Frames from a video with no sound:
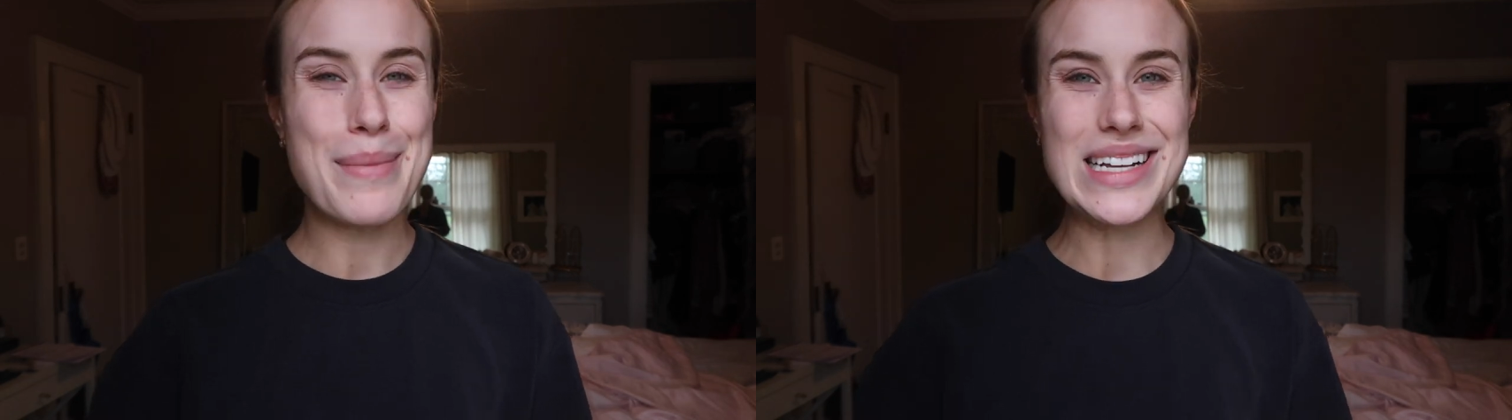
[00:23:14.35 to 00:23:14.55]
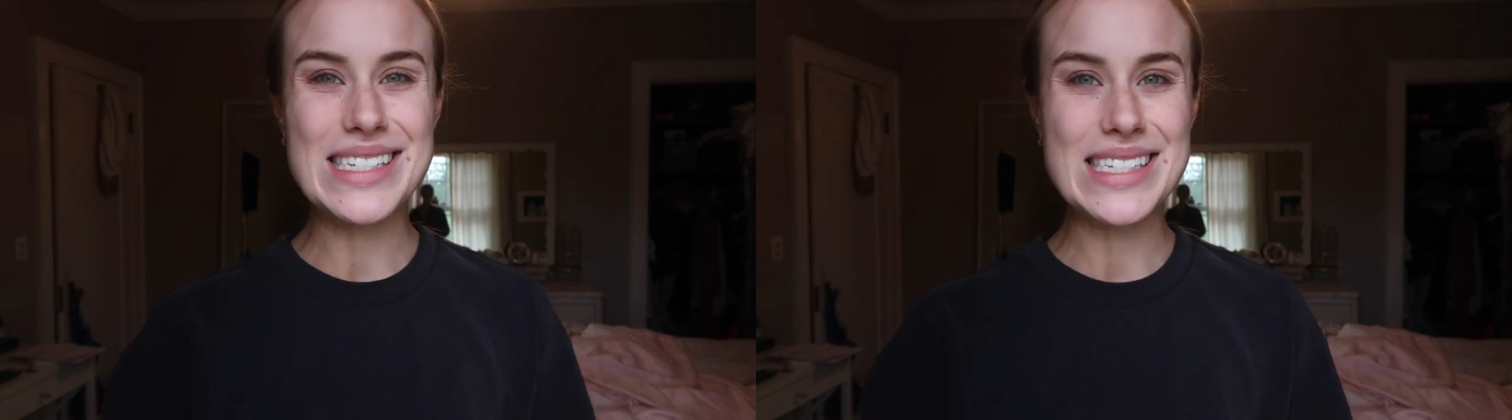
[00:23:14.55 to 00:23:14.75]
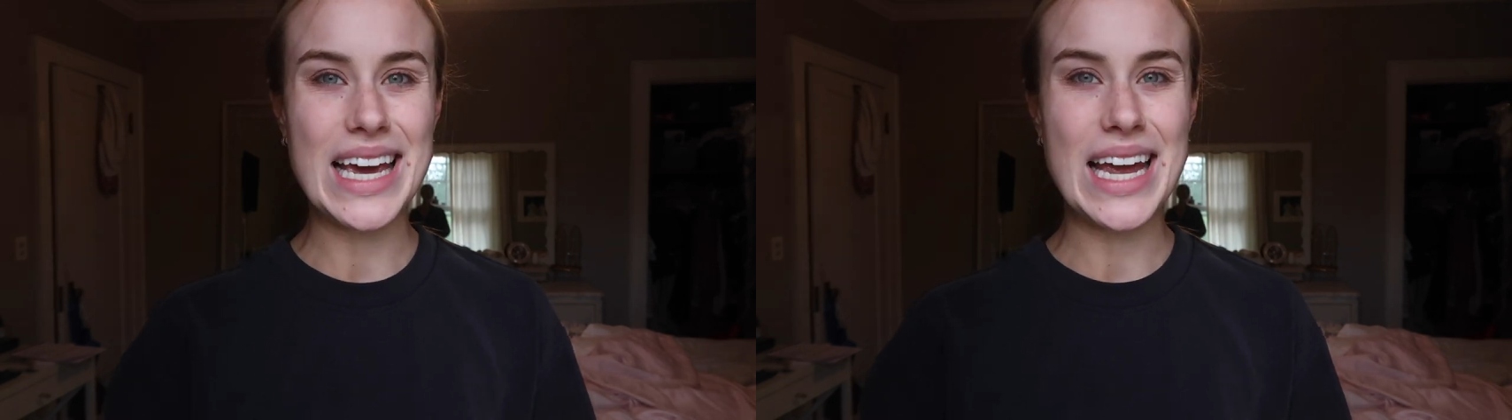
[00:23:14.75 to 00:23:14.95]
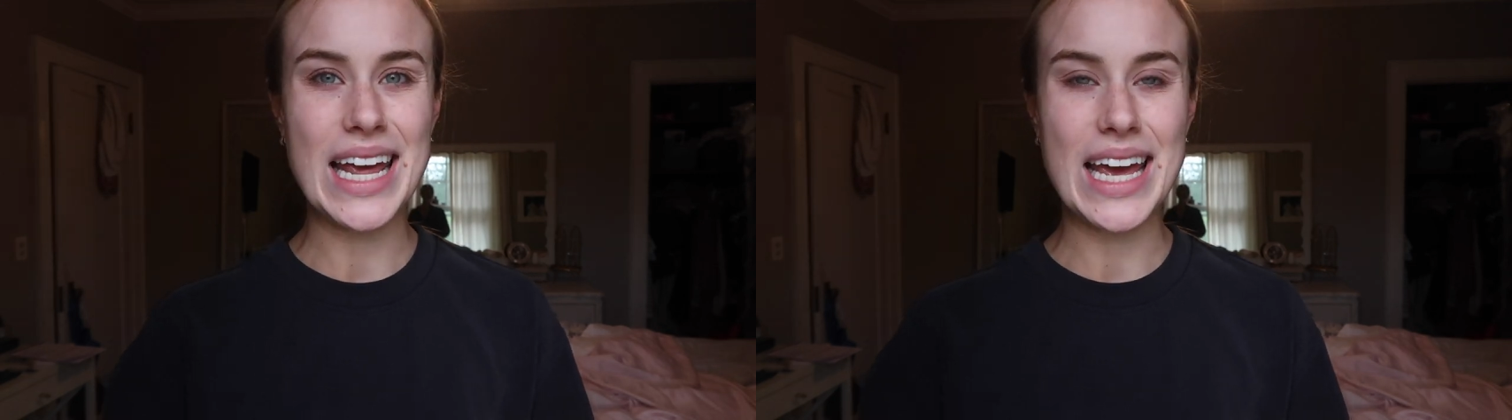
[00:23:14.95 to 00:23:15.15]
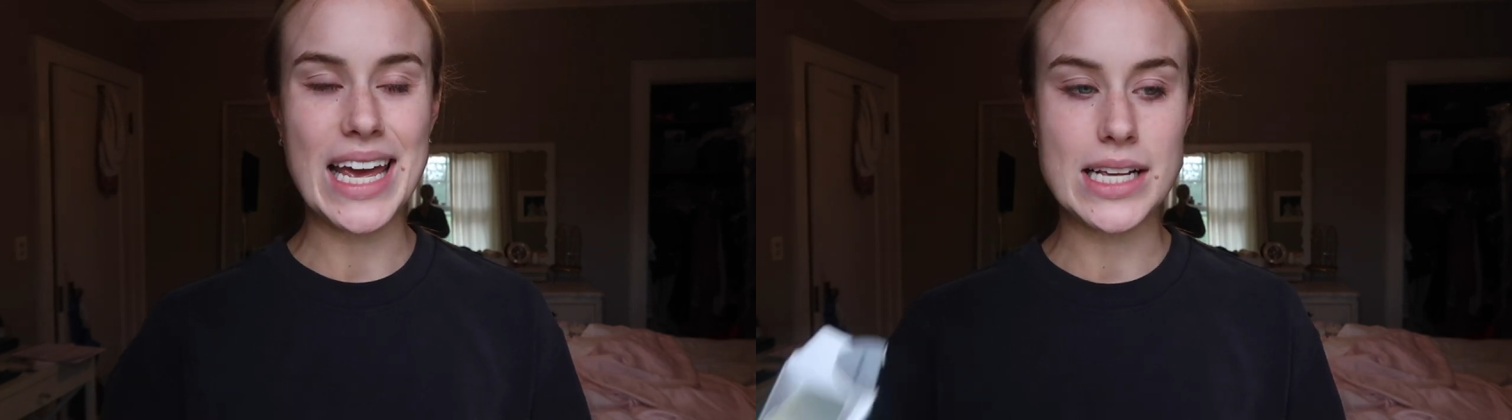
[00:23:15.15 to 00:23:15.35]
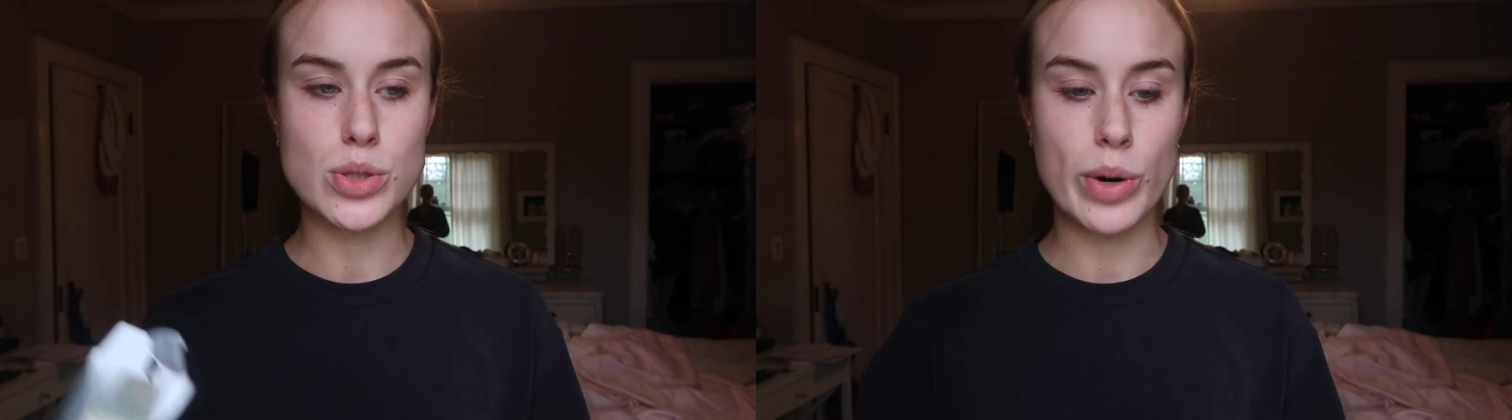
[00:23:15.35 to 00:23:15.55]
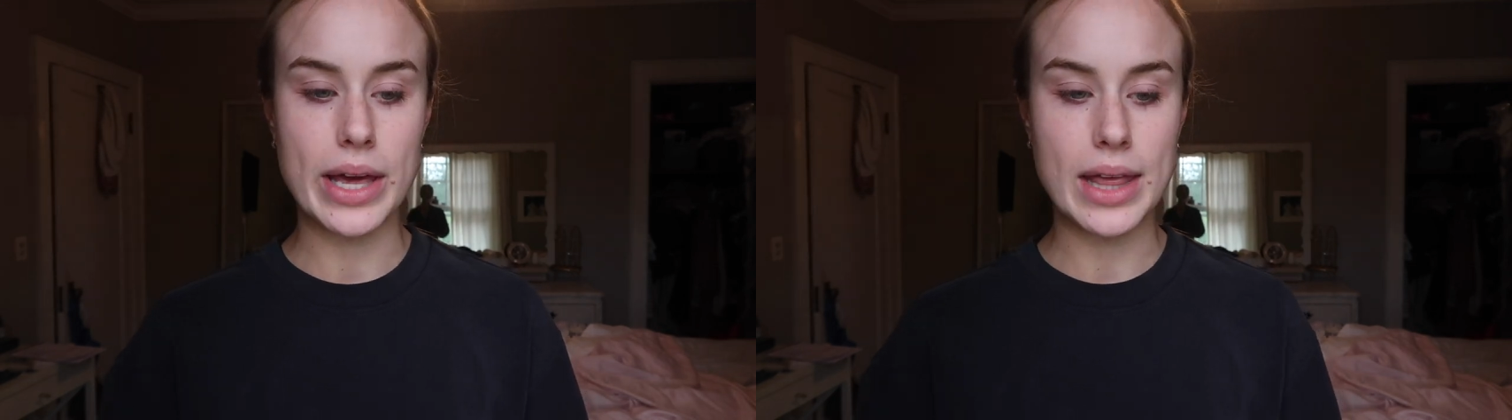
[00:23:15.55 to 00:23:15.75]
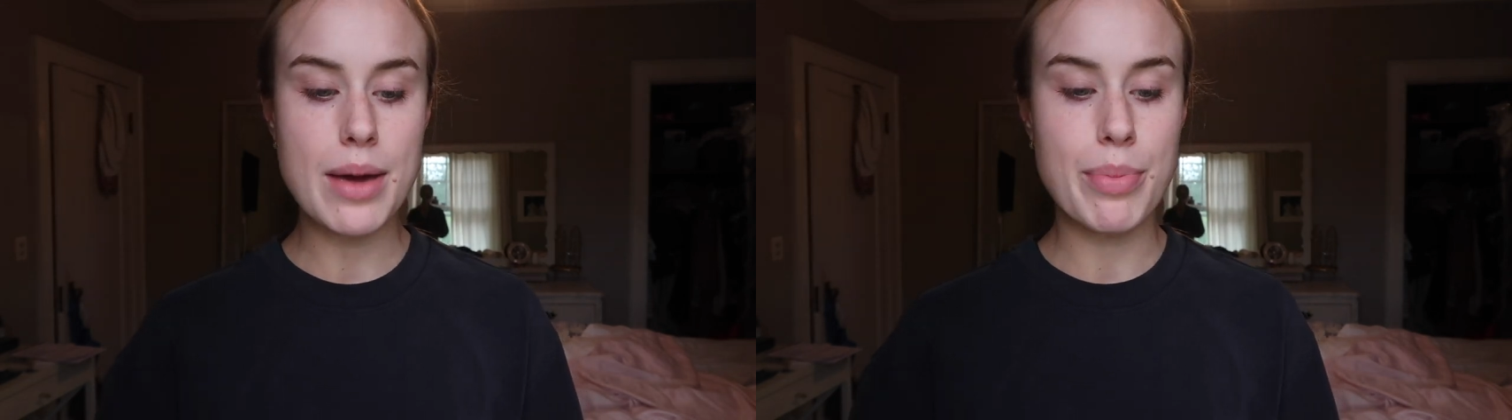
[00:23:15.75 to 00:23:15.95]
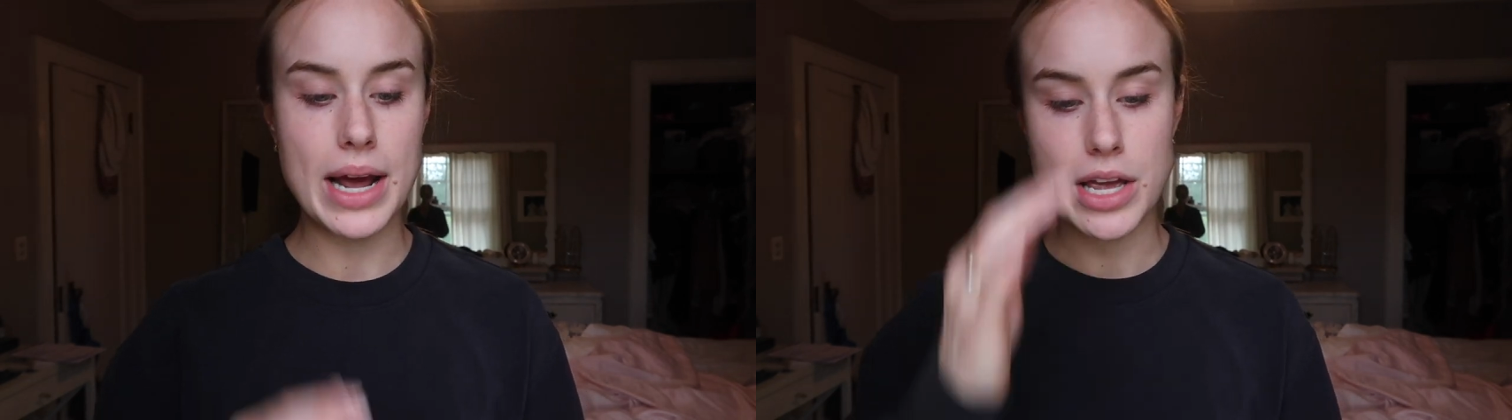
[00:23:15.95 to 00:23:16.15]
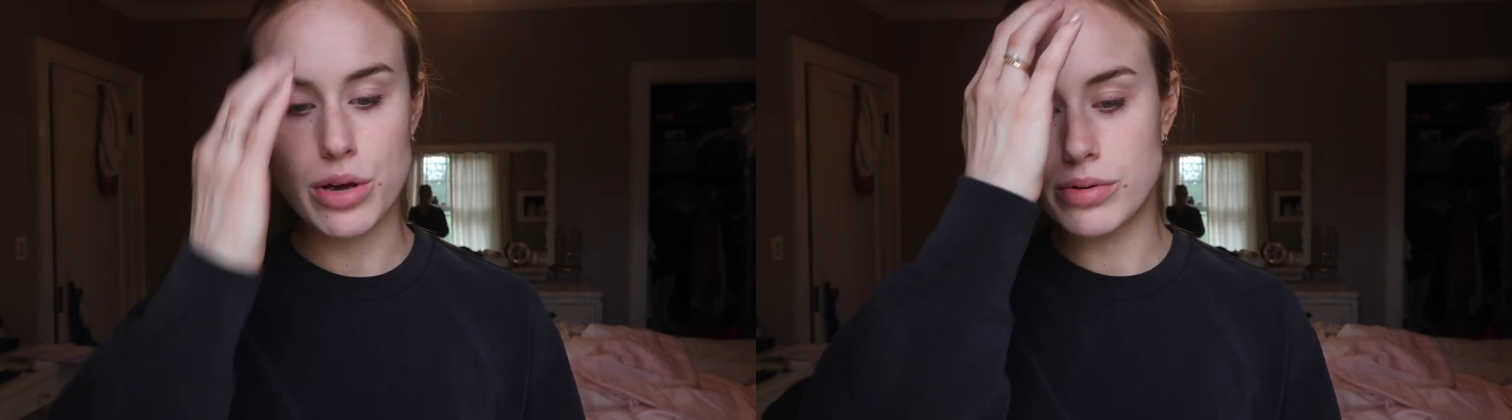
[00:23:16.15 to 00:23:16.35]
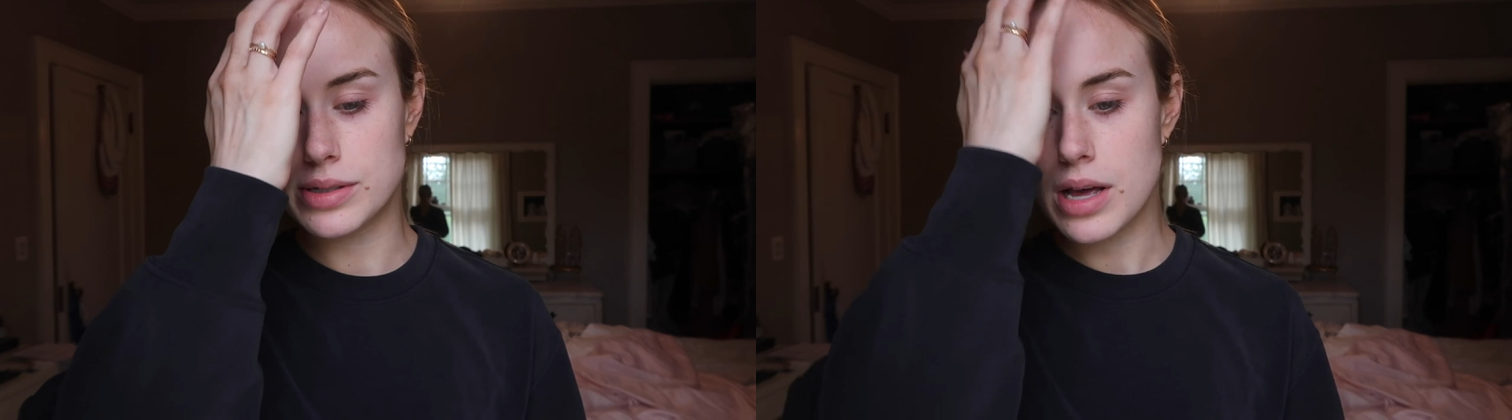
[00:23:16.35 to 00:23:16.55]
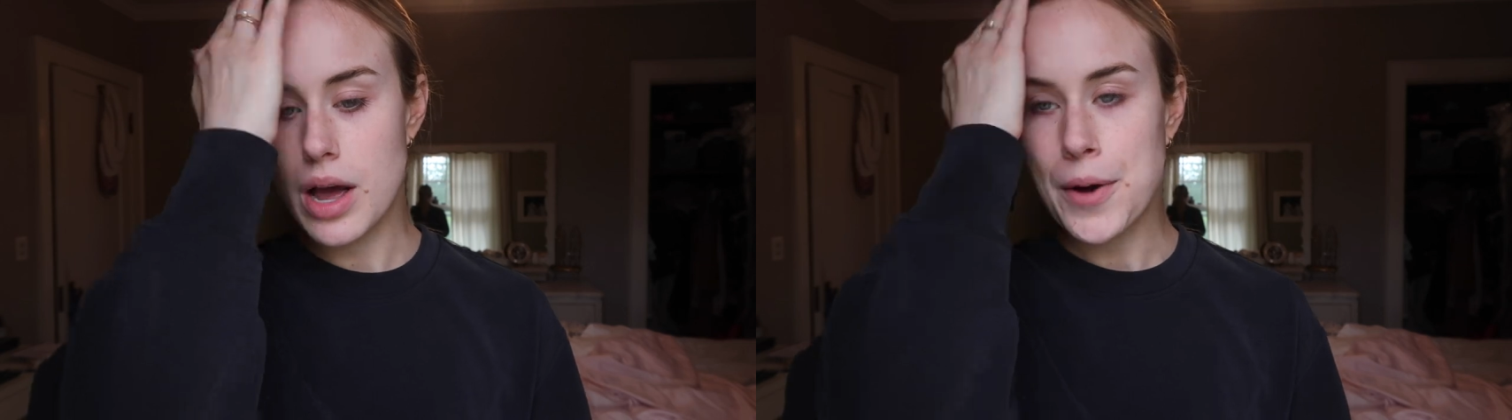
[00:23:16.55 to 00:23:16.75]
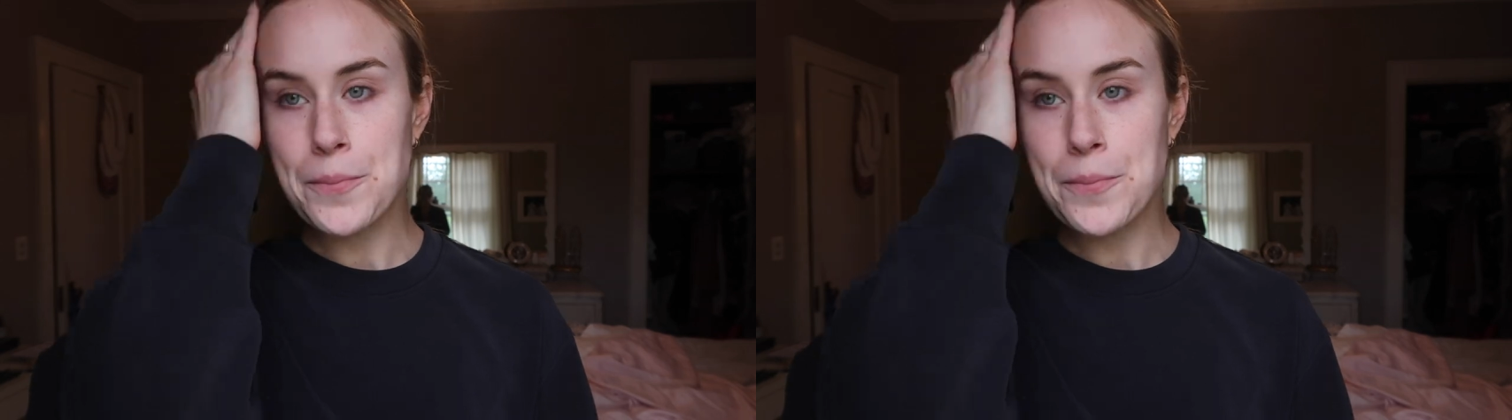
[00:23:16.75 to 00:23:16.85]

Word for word: My skin is oily, but I use